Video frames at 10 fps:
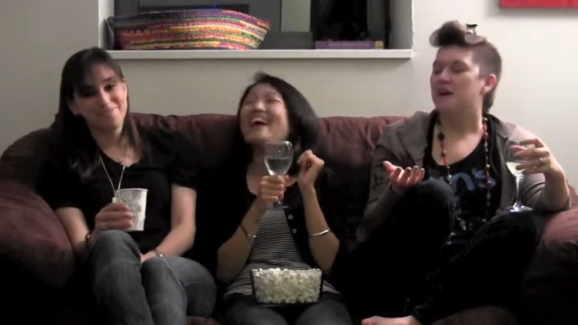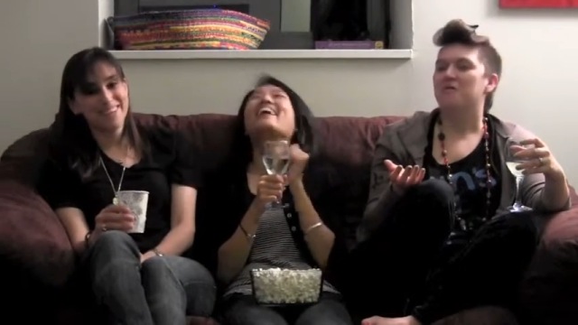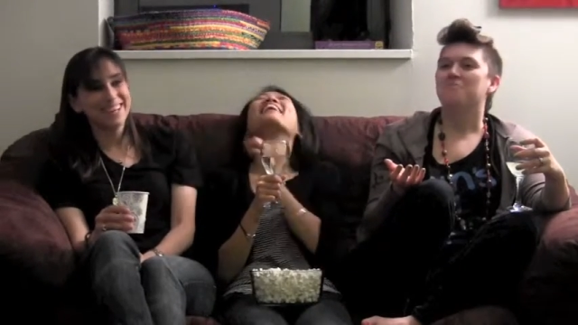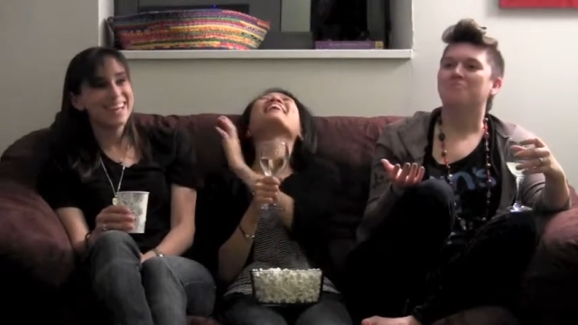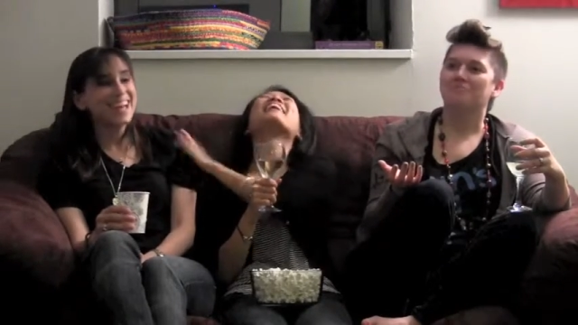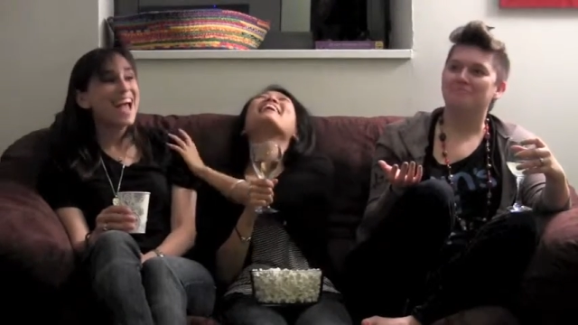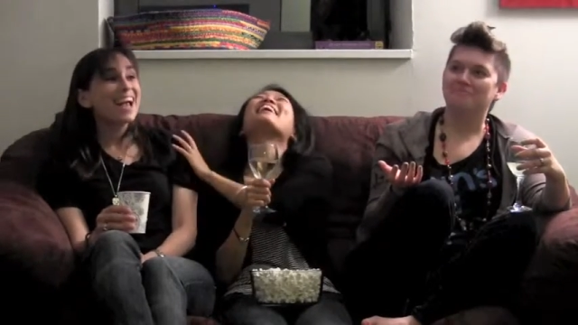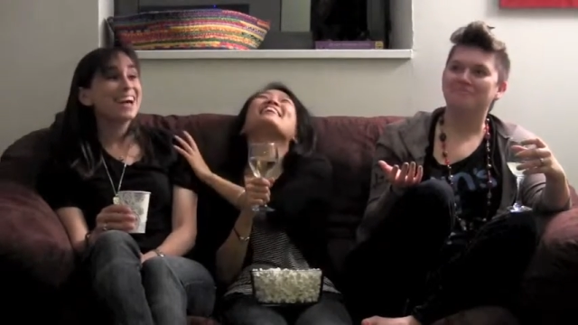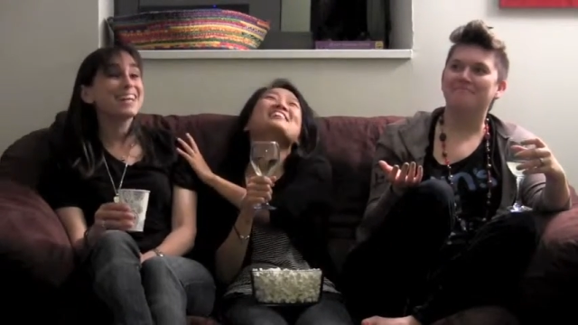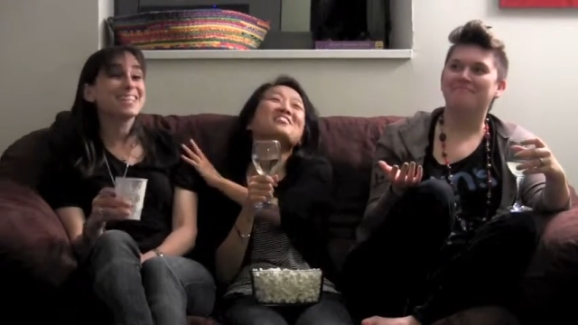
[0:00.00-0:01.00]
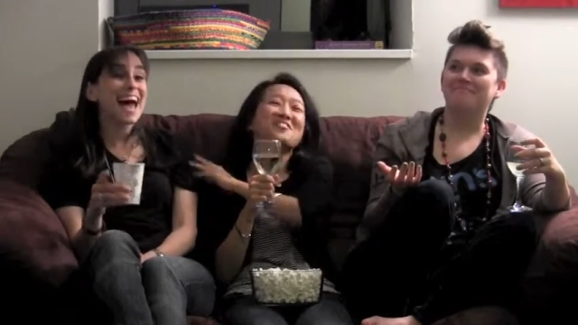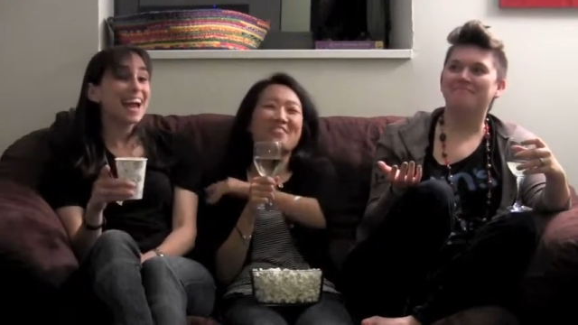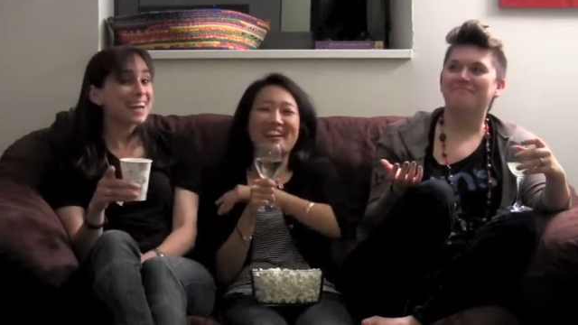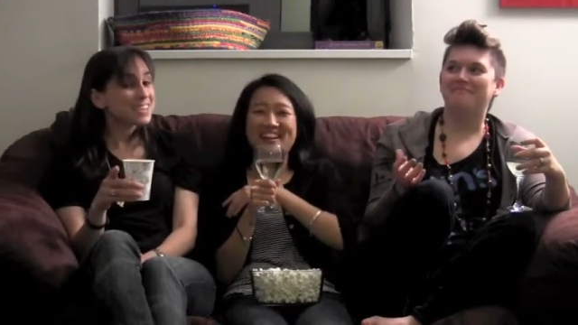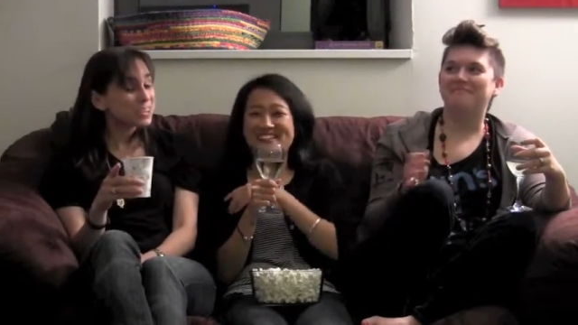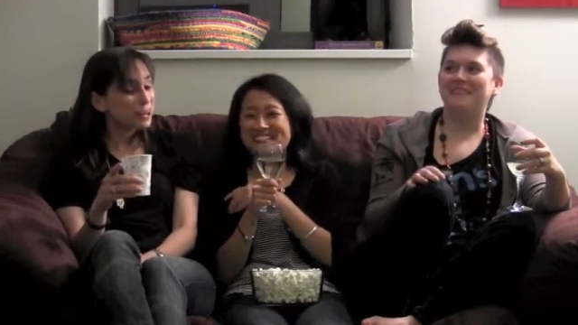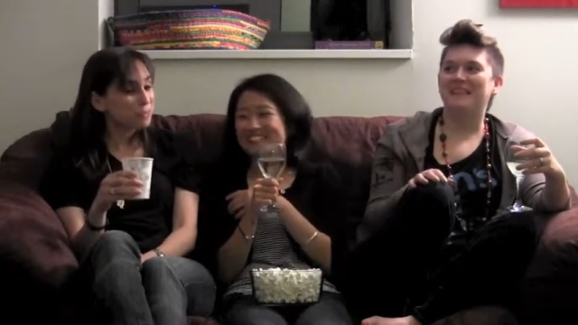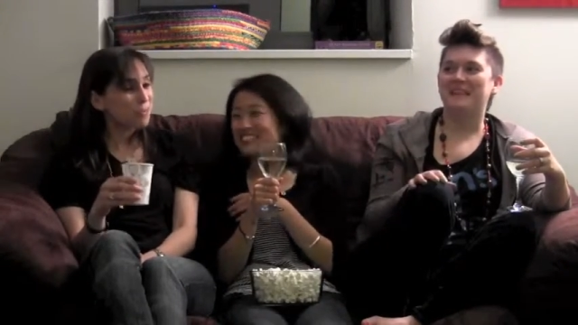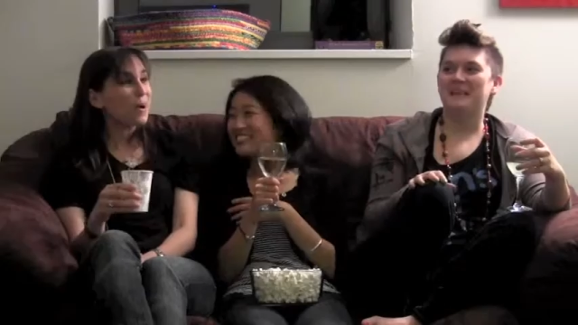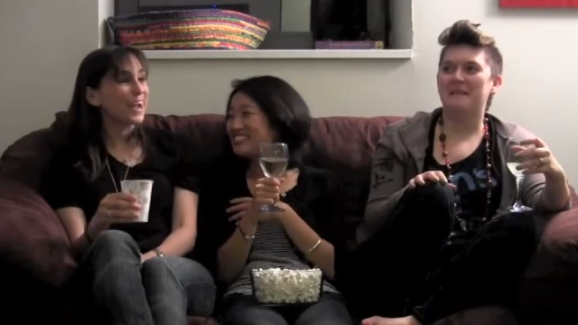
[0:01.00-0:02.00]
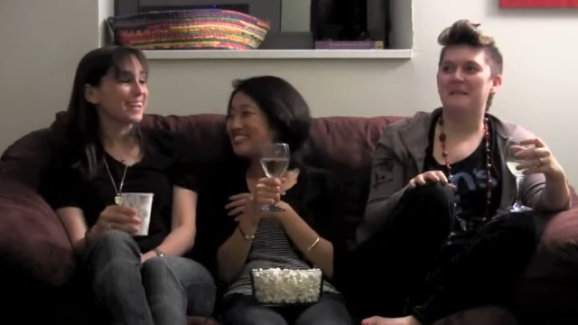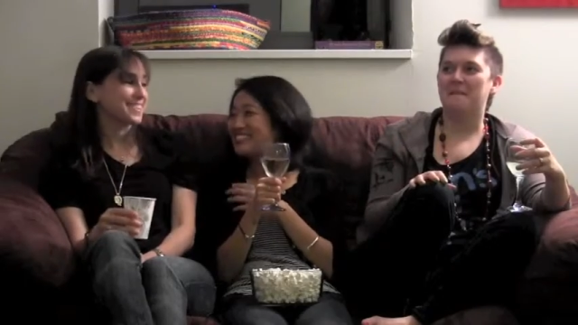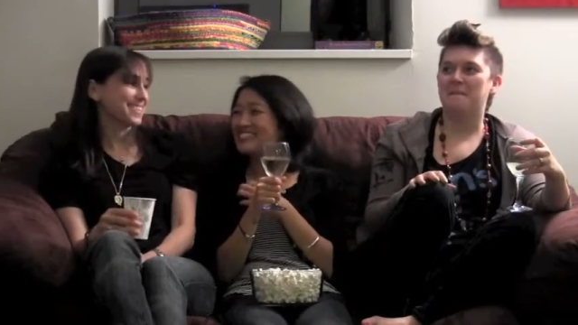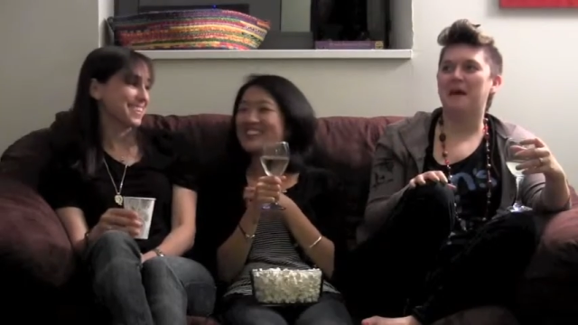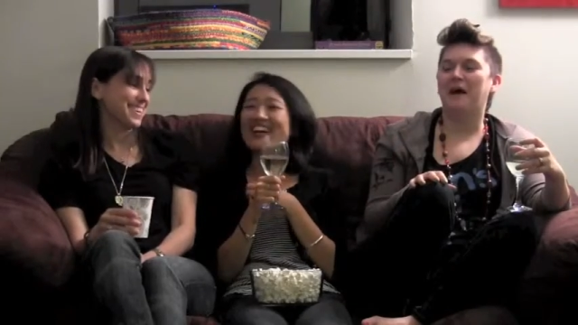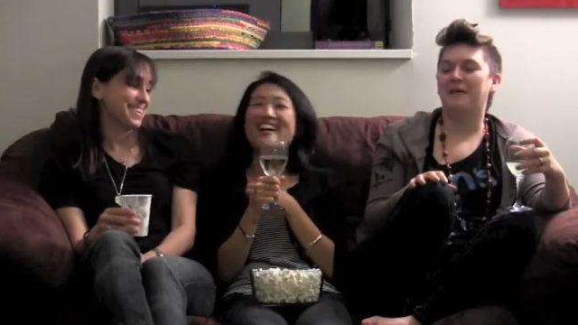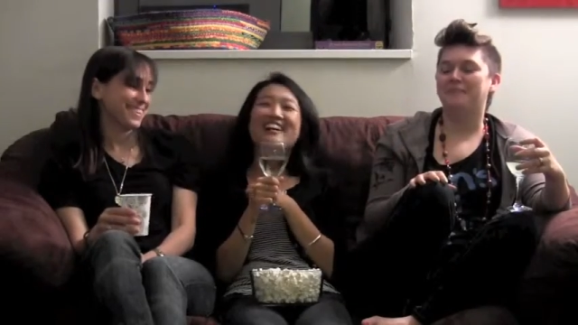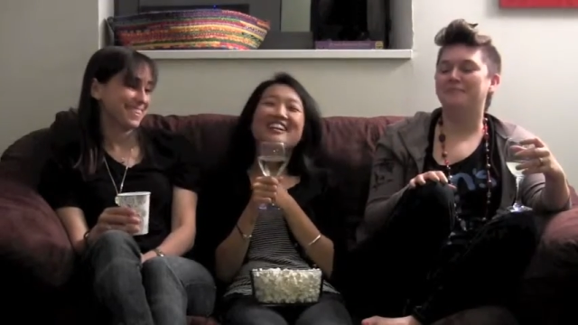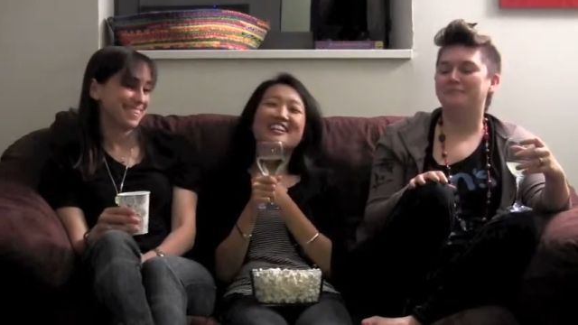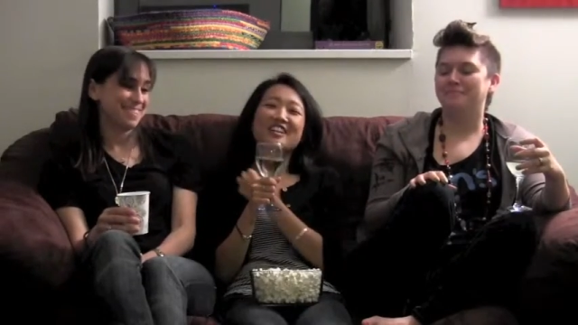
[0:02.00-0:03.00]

Speaker 1: because that yeah. is her voice. Yeah.